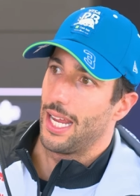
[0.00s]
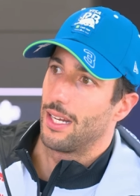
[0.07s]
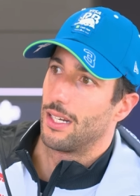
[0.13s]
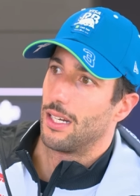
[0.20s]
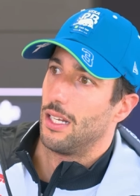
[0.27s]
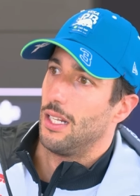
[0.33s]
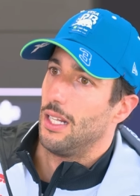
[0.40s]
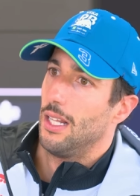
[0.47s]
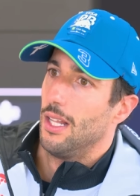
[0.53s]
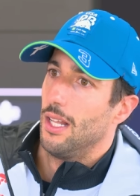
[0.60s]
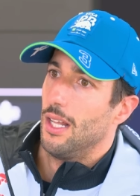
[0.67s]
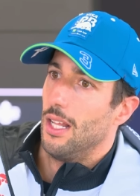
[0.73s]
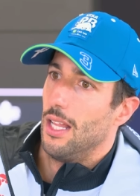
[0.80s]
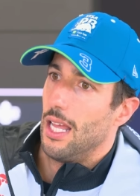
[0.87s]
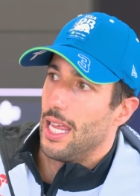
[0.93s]
And
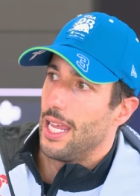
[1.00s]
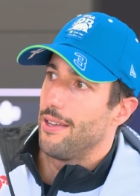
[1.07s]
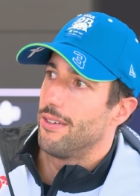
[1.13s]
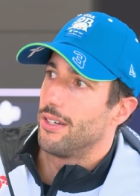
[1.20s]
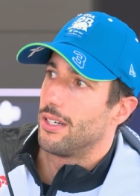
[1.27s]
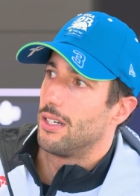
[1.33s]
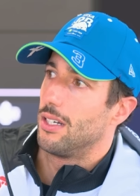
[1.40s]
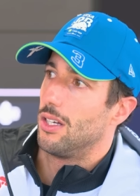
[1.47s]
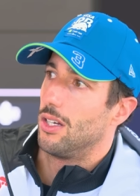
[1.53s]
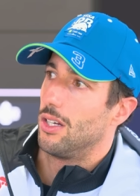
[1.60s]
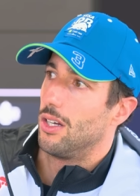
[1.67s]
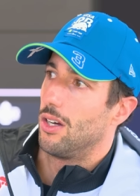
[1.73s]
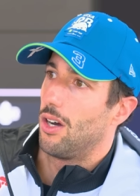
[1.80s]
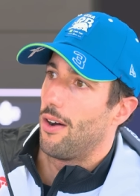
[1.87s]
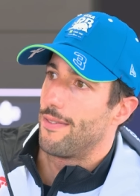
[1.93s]
even uh,
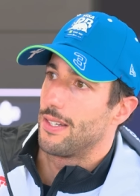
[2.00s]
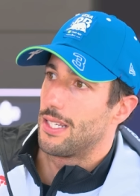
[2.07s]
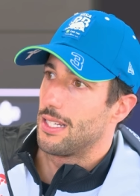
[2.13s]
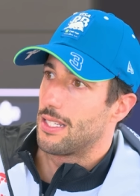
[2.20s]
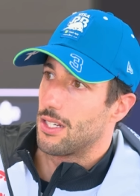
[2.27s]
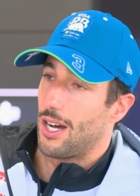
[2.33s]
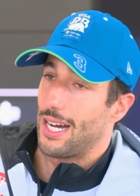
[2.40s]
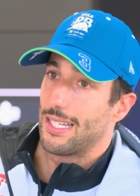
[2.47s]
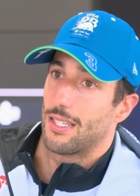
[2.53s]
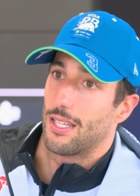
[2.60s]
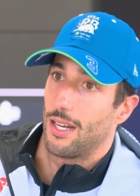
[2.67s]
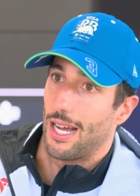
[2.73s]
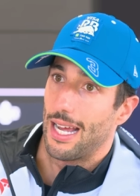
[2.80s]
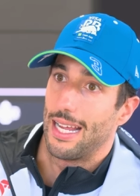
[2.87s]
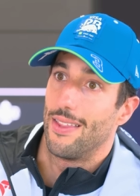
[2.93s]
obviously, it's nice
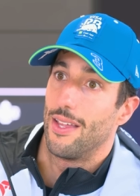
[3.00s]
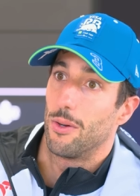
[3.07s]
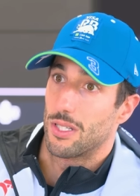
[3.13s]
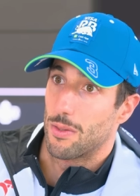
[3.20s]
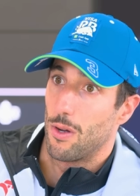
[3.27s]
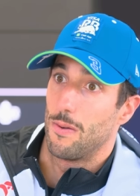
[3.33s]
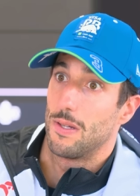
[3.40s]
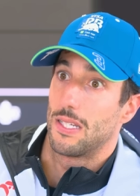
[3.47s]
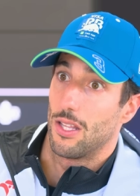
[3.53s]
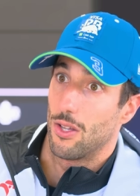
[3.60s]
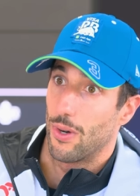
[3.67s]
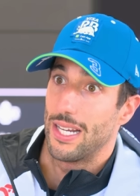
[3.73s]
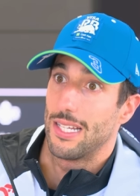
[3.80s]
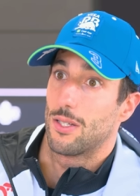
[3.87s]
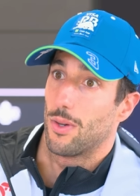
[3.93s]
that I there was moments in the
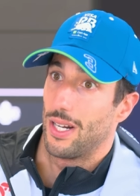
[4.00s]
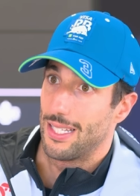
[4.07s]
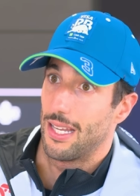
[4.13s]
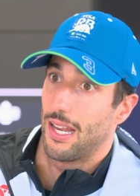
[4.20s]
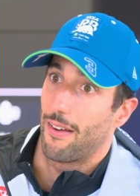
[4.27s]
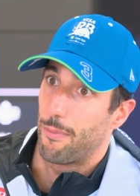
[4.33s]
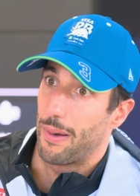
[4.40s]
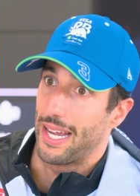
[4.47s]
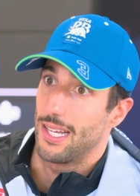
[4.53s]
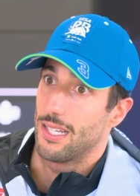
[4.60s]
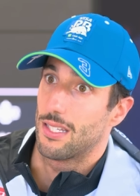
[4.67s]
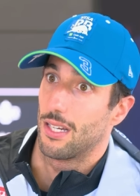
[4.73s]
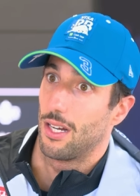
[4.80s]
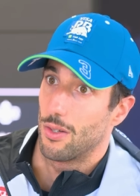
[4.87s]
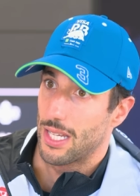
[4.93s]
race where I did have
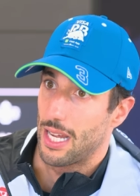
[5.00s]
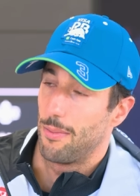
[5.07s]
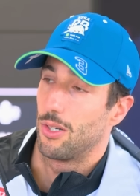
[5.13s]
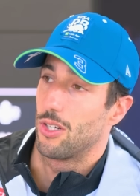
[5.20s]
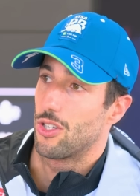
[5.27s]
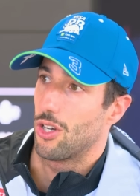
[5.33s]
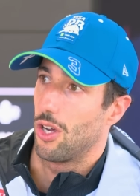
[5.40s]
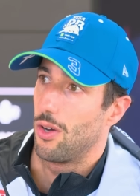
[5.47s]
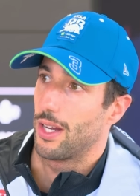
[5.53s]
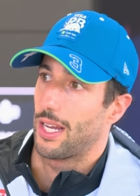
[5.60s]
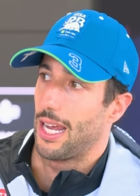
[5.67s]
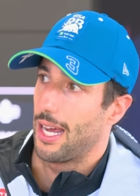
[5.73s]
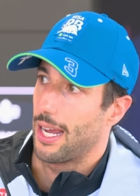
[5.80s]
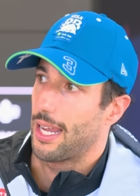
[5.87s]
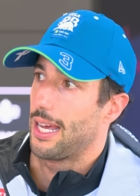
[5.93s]
pace, and I was able to show
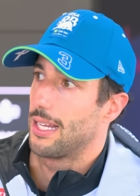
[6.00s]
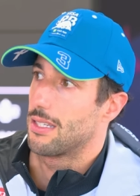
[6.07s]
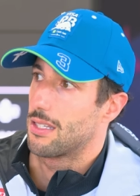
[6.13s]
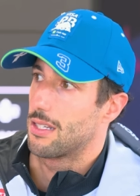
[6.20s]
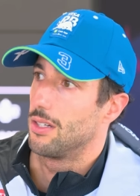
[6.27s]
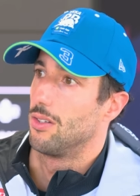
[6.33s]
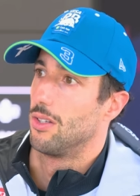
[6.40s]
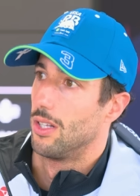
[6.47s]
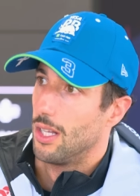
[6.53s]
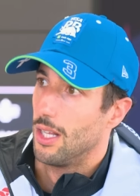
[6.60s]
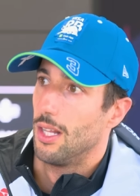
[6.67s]
okay, I can still